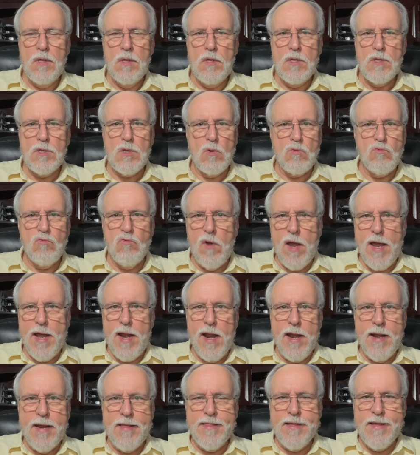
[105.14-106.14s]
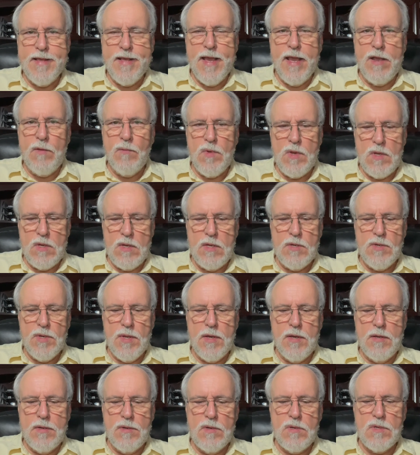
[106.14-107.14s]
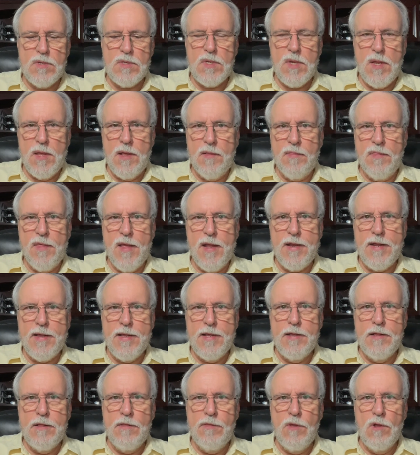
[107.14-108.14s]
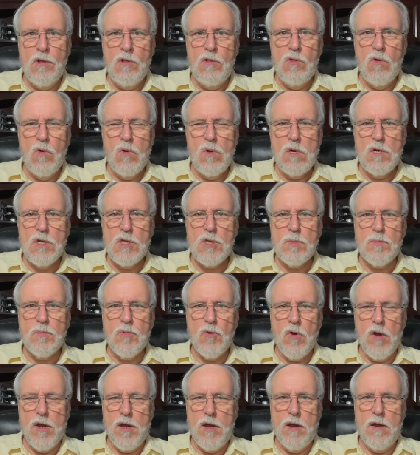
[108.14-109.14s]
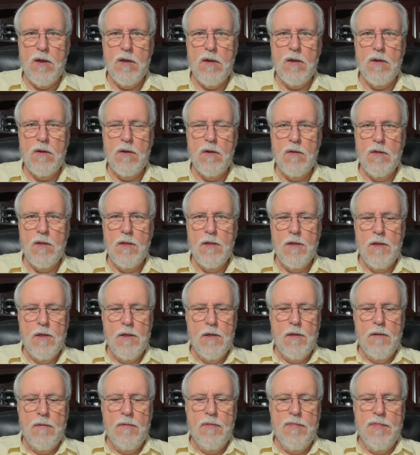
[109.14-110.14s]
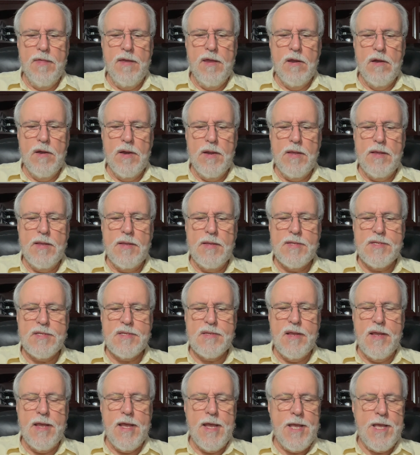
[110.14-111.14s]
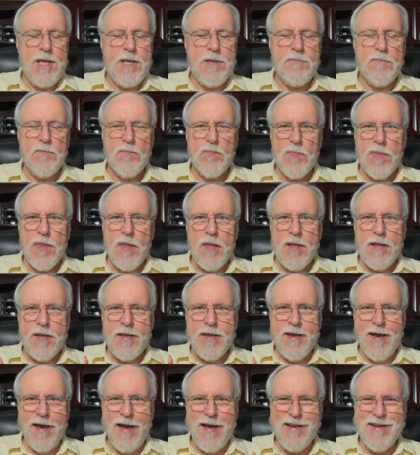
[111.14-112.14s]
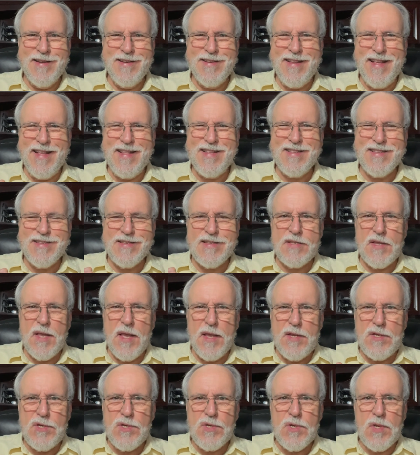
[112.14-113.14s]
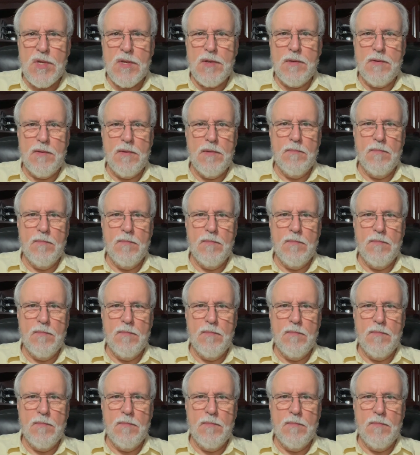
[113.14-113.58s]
So right out of the gate, we need to understand that in the Lord's Prayer, there is a condensation,